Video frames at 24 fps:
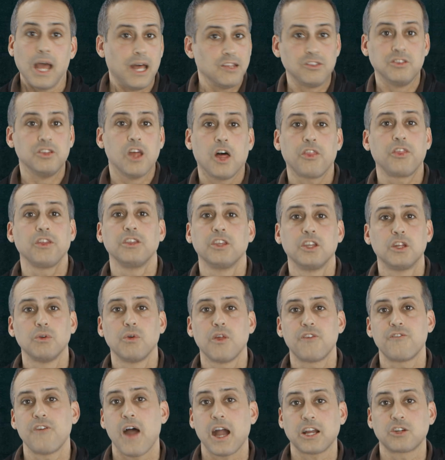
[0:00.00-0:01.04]
has nothing to do
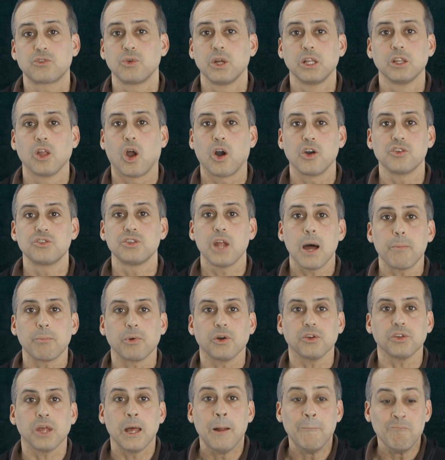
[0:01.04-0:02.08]
with factoring large
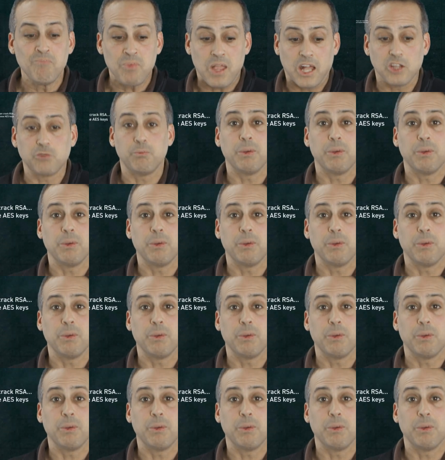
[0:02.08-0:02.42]
numbers. It's